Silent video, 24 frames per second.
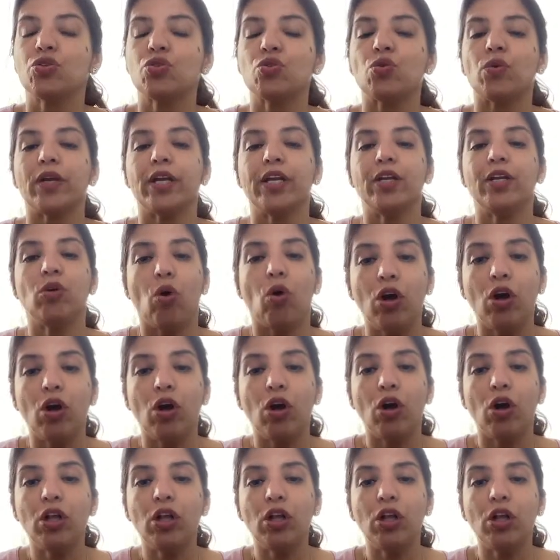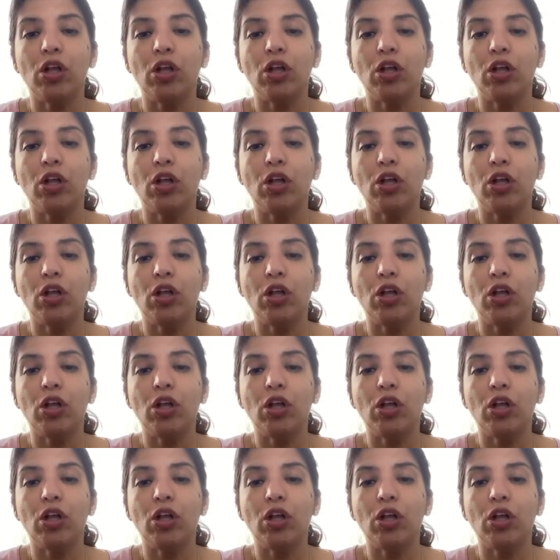So in all those females